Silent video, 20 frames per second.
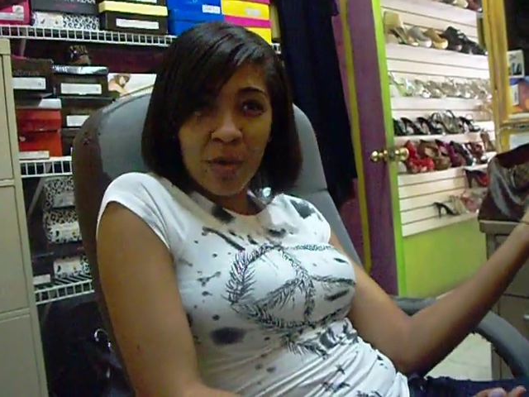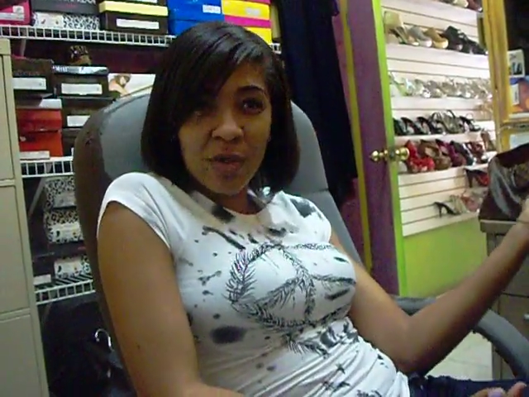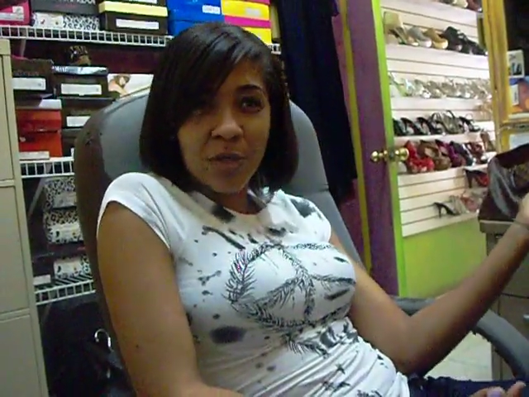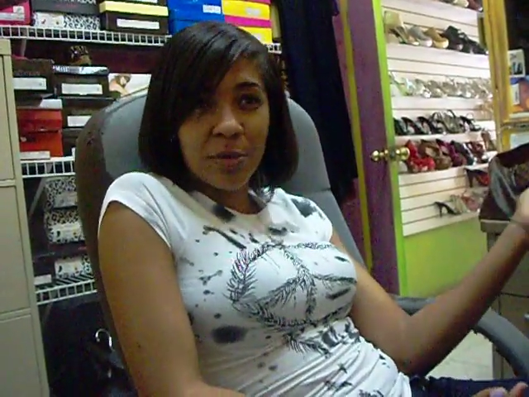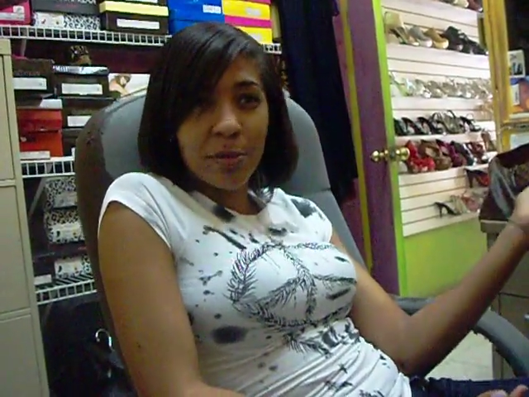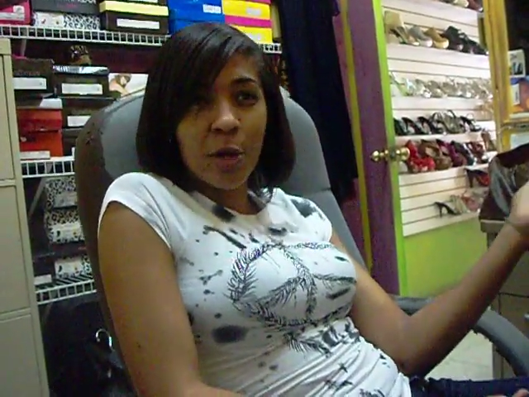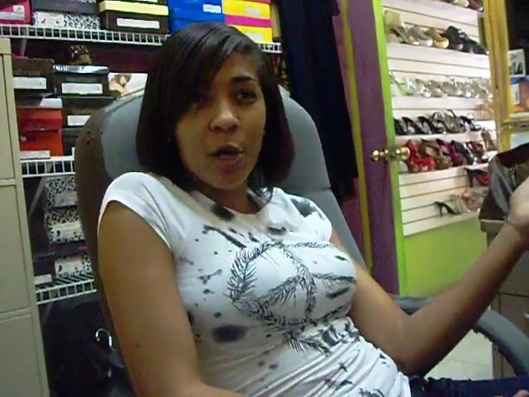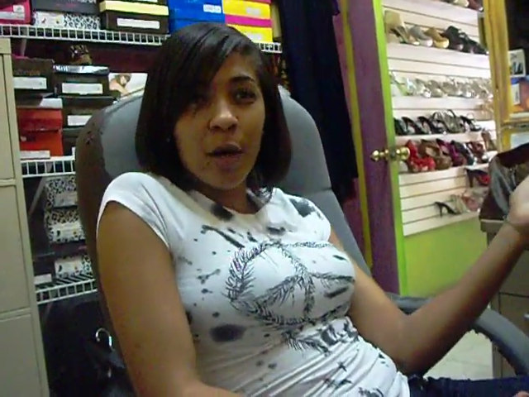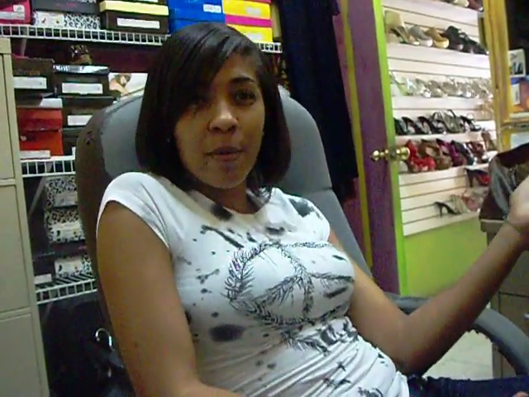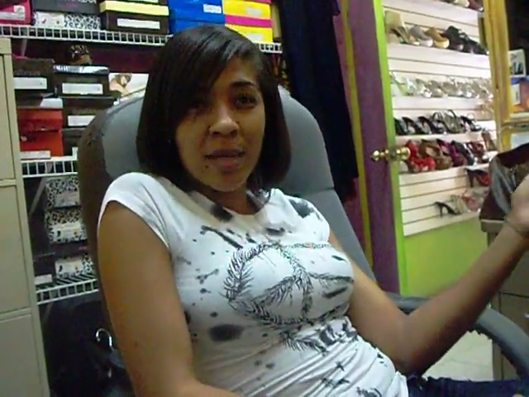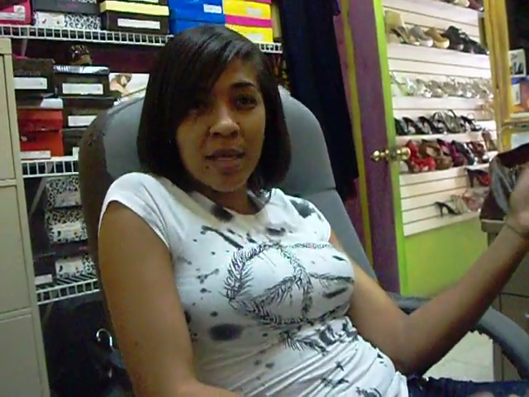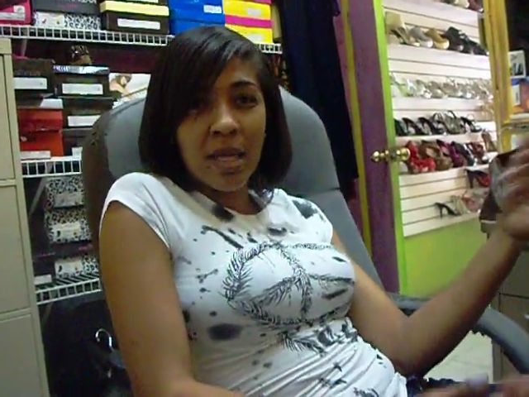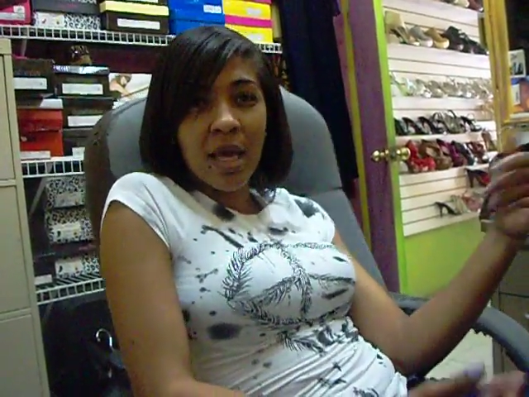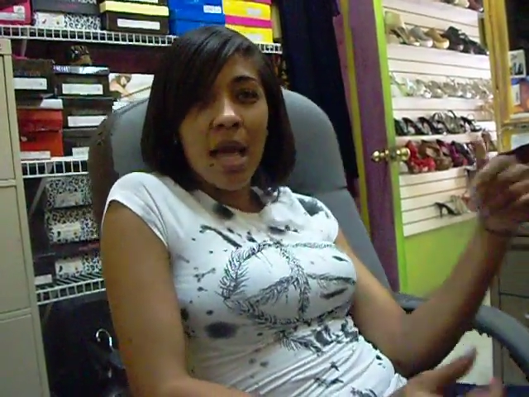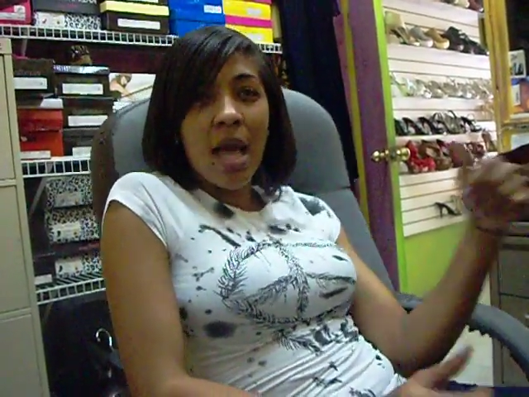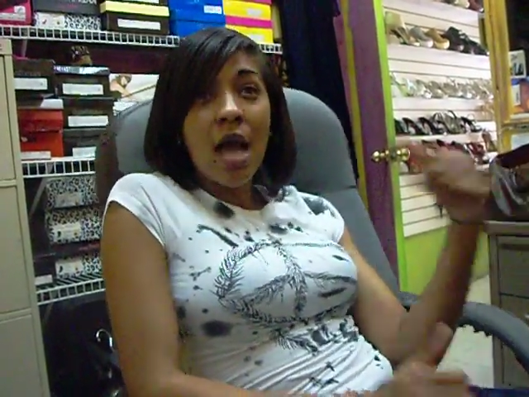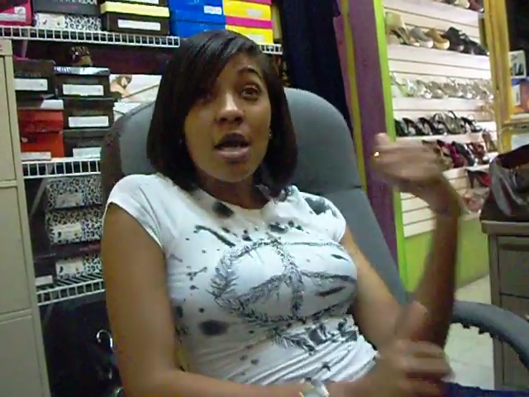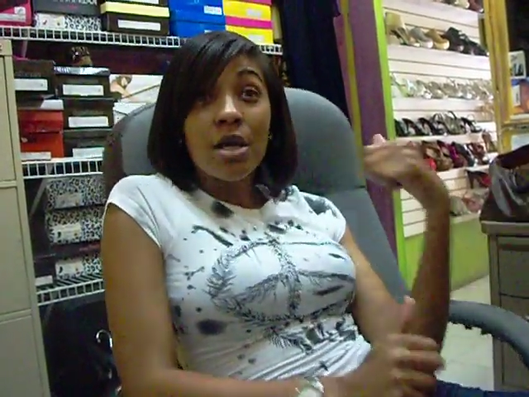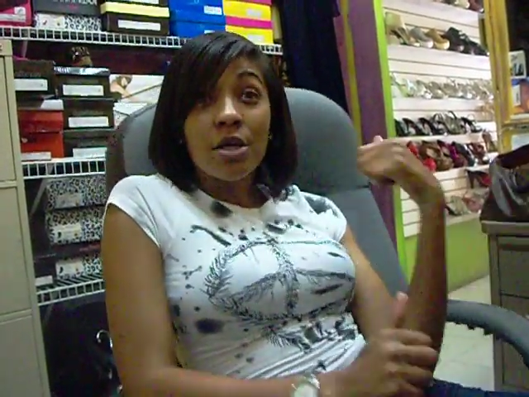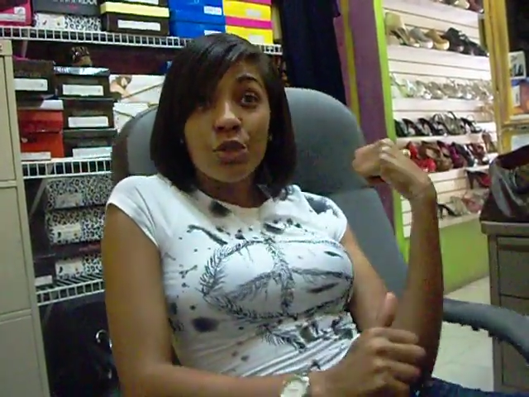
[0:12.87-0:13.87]
which will be coming
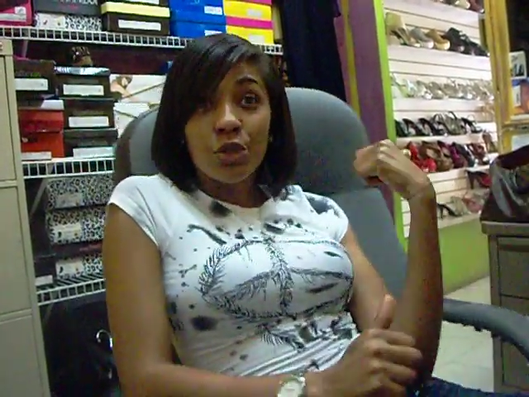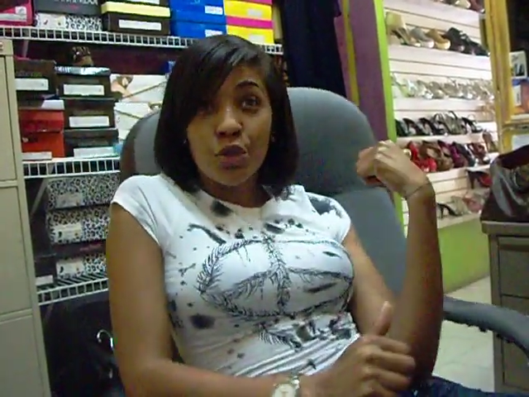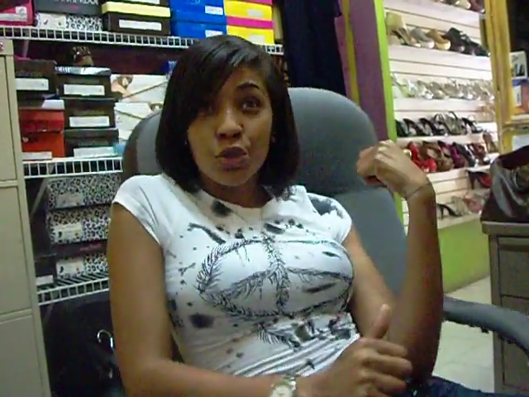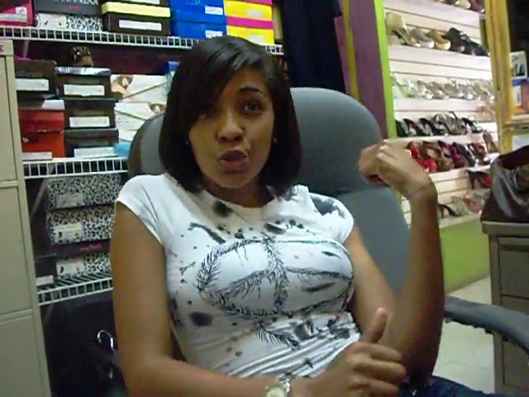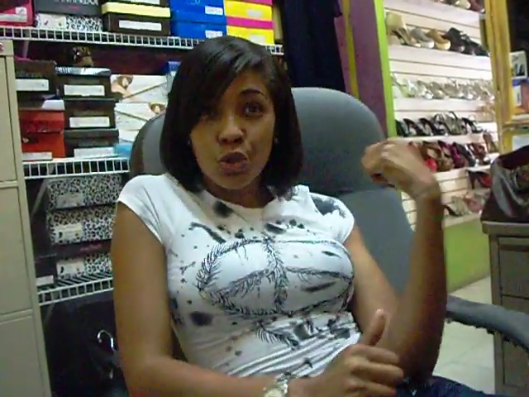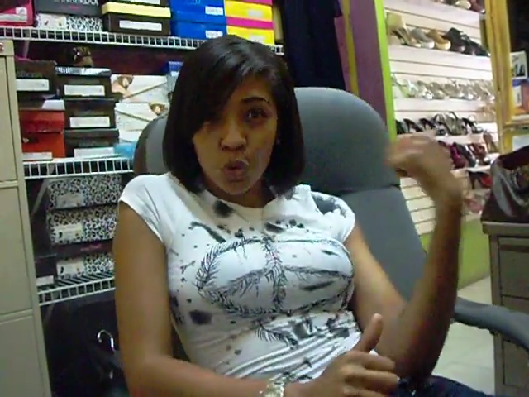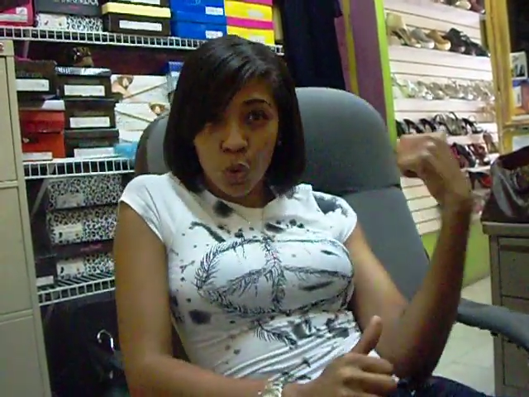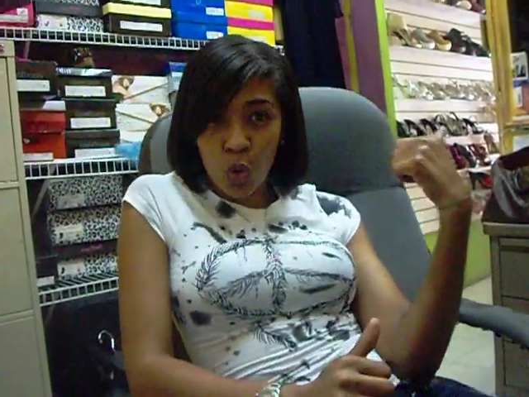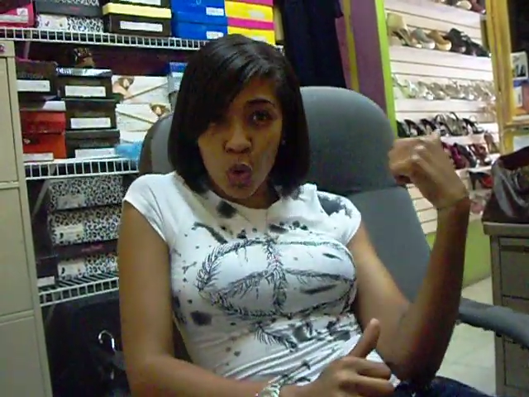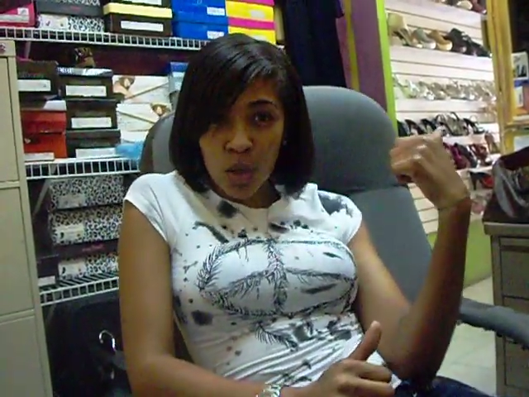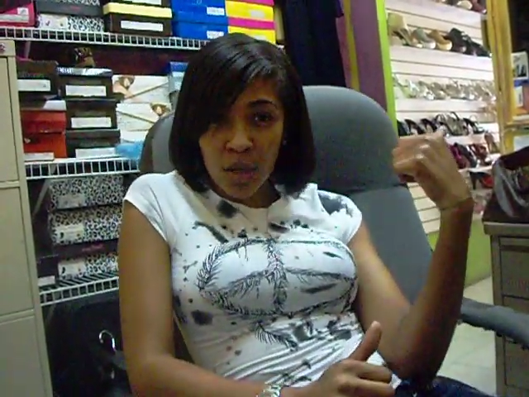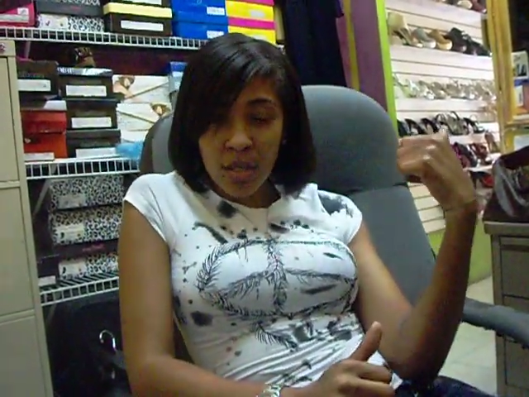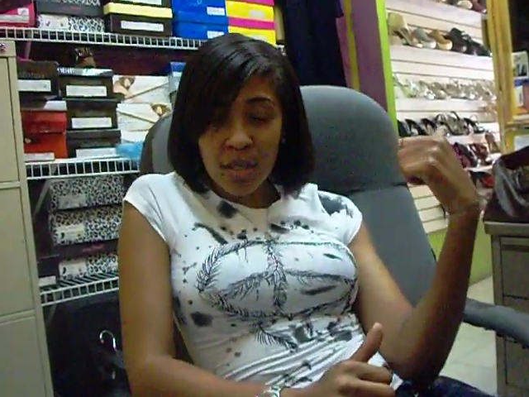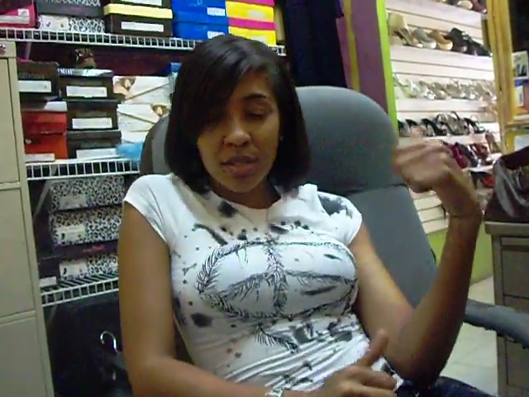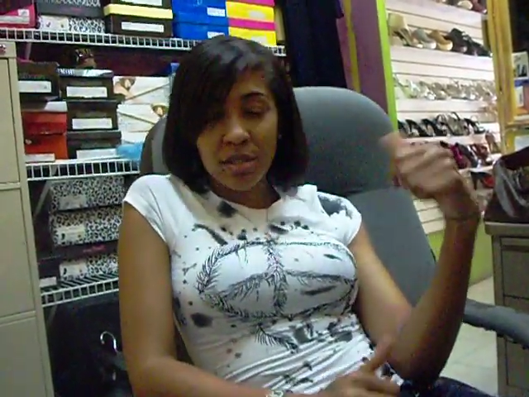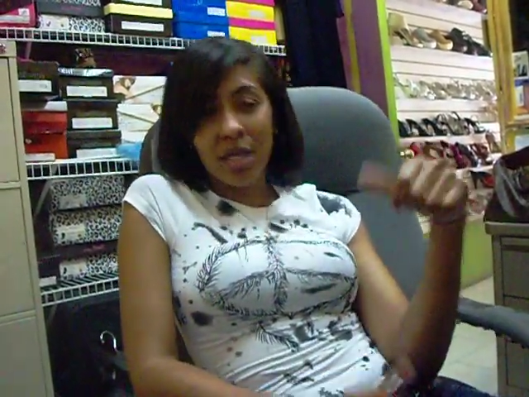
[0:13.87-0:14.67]
soon.